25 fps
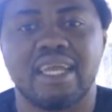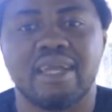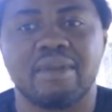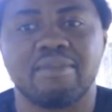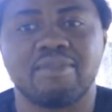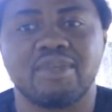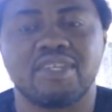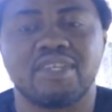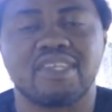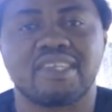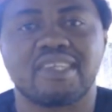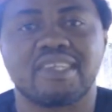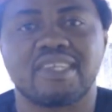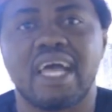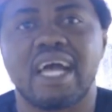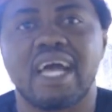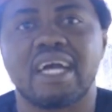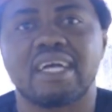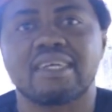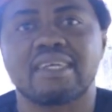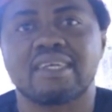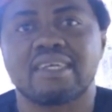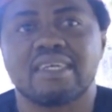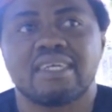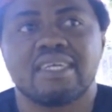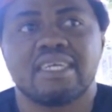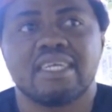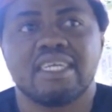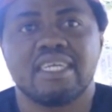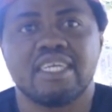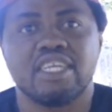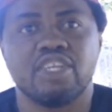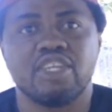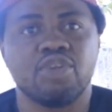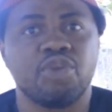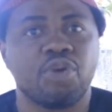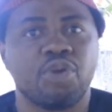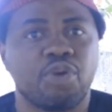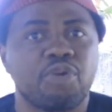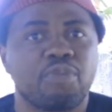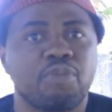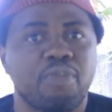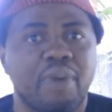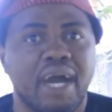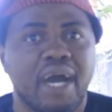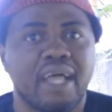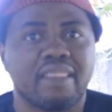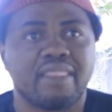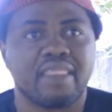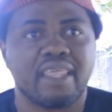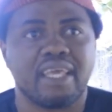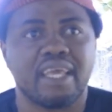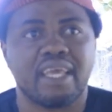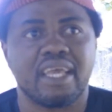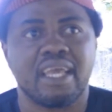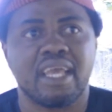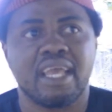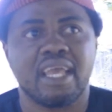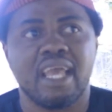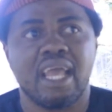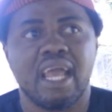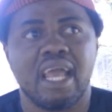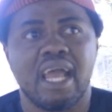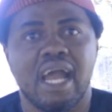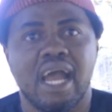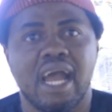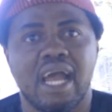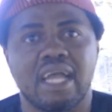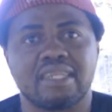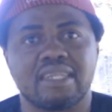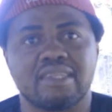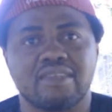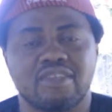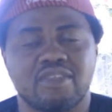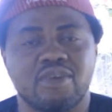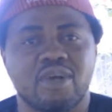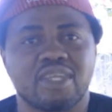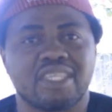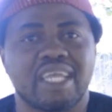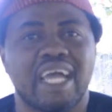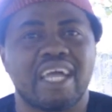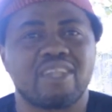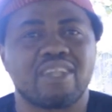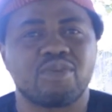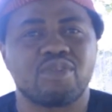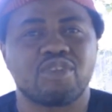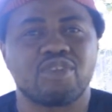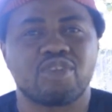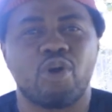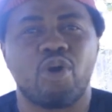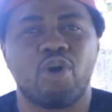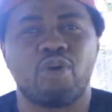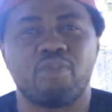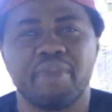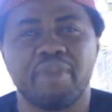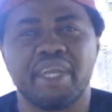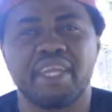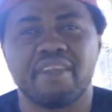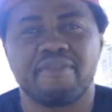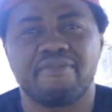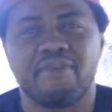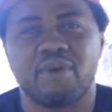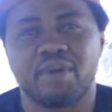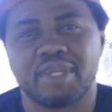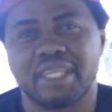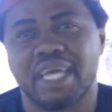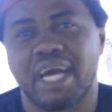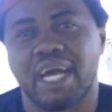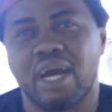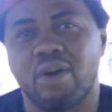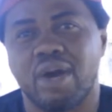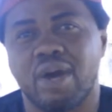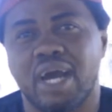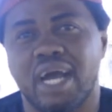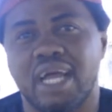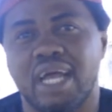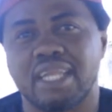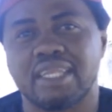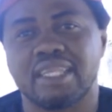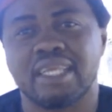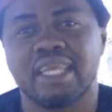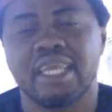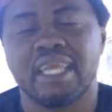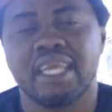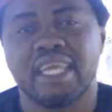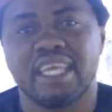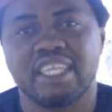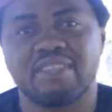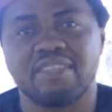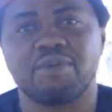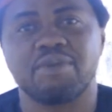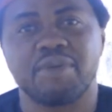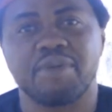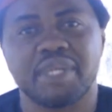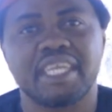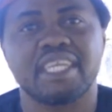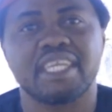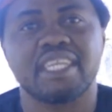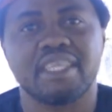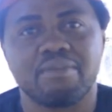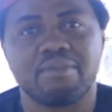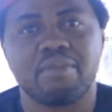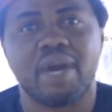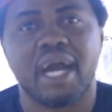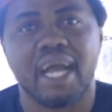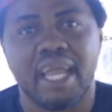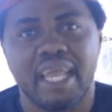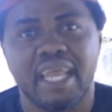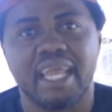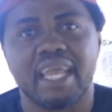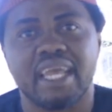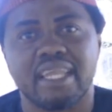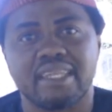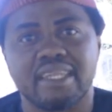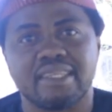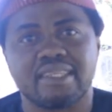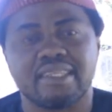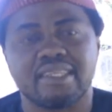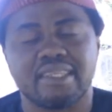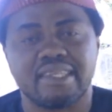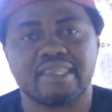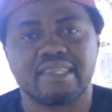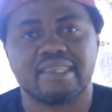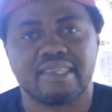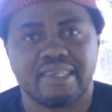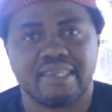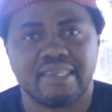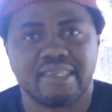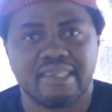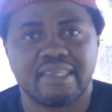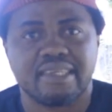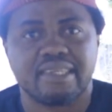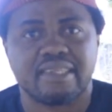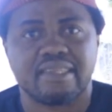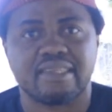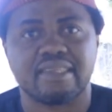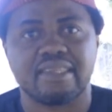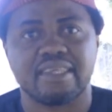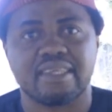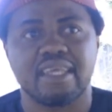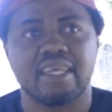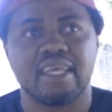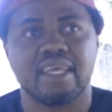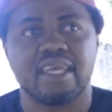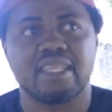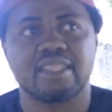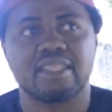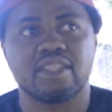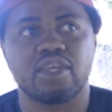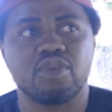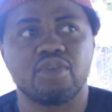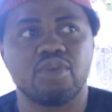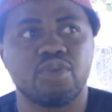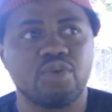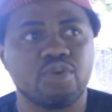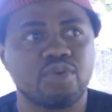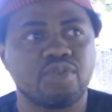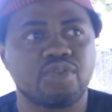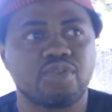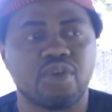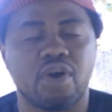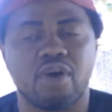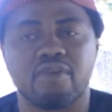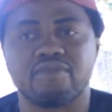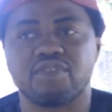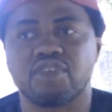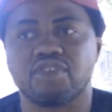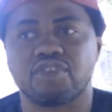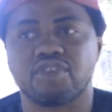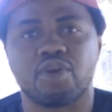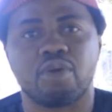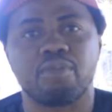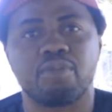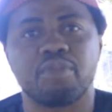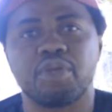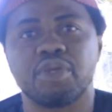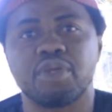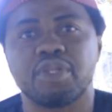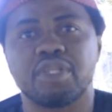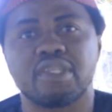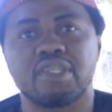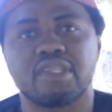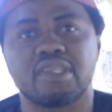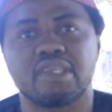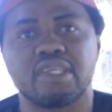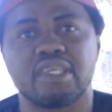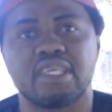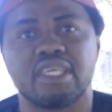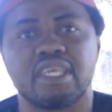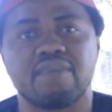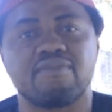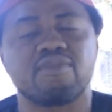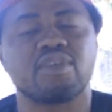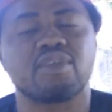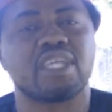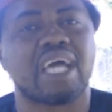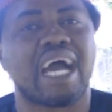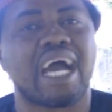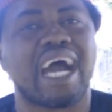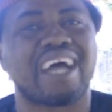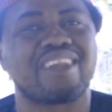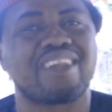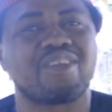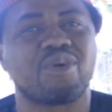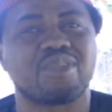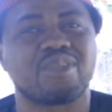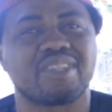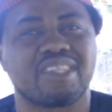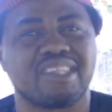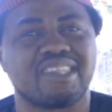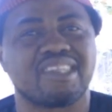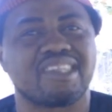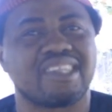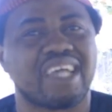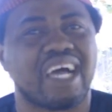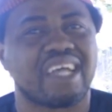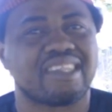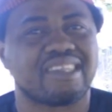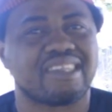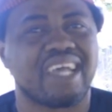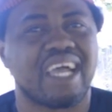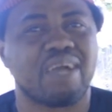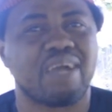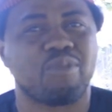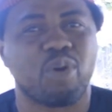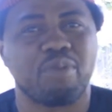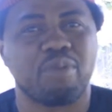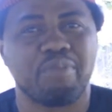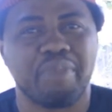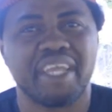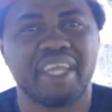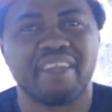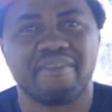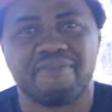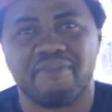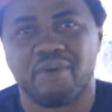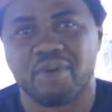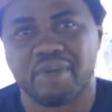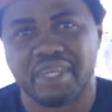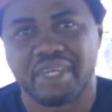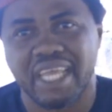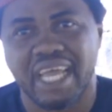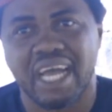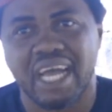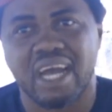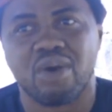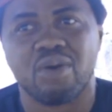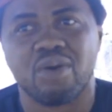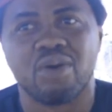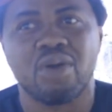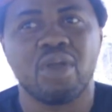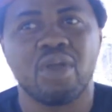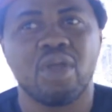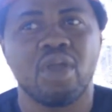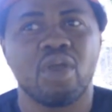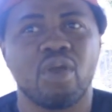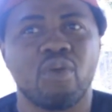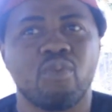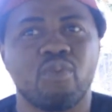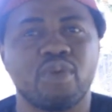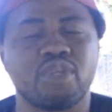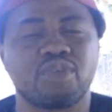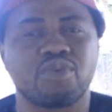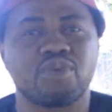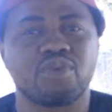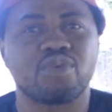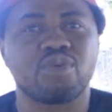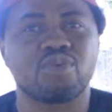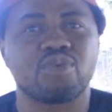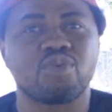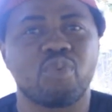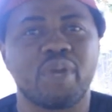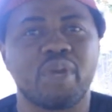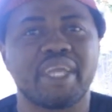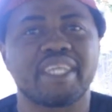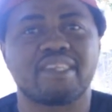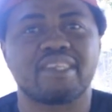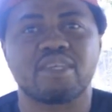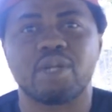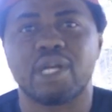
she sang in Yoruba there, and the song title is called Made For Now, and it's been ringing in my head. This is it. The youth of this community, even the adult, this is our time. We're made for now. We shouldn't wait till